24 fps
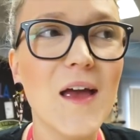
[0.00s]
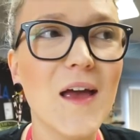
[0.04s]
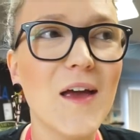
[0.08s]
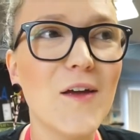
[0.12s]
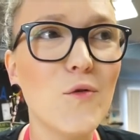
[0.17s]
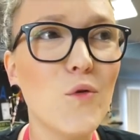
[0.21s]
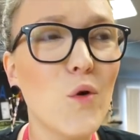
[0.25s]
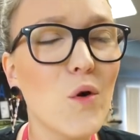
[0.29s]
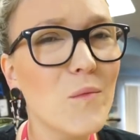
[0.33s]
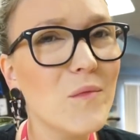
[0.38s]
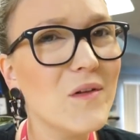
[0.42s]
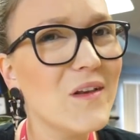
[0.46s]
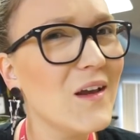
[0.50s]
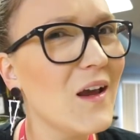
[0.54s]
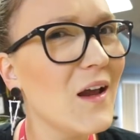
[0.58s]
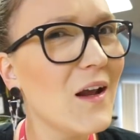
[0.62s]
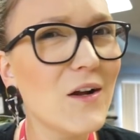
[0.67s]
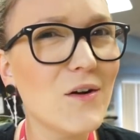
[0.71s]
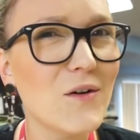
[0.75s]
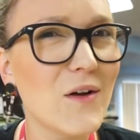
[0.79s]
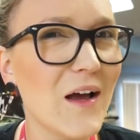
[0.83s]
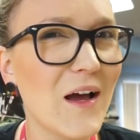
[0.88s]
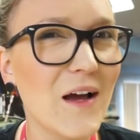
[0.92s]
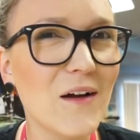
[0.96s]
And normally I
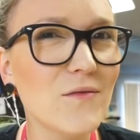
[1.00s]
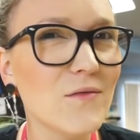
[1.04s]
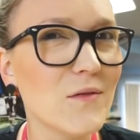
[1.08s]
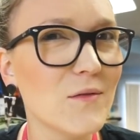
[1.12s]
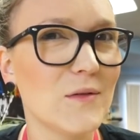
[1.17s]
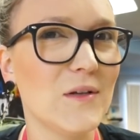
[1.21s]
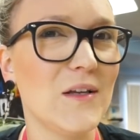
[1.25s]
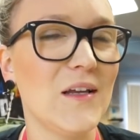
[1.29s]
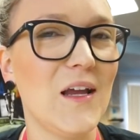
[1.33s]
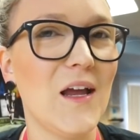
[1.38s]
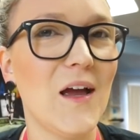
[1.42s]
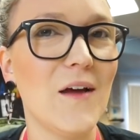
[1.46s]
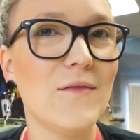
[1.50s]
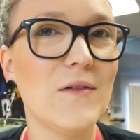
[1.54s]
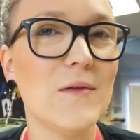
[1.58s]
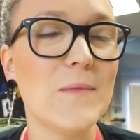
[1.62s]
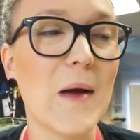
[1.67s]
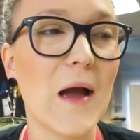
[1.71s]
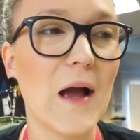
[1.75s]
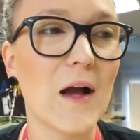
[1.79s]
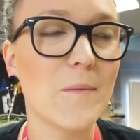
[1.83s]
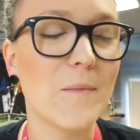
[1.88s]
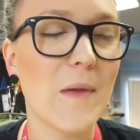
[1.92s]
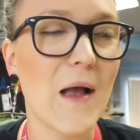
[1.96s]
don't have a really heavy
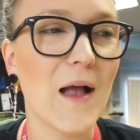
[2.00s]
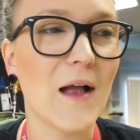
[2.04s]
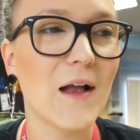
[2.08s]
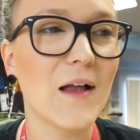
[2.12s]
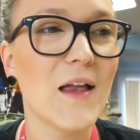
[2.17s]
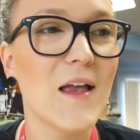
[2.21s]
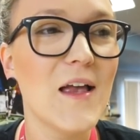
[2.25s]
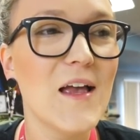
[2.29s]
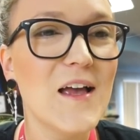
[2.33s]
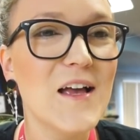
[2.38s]
backpack.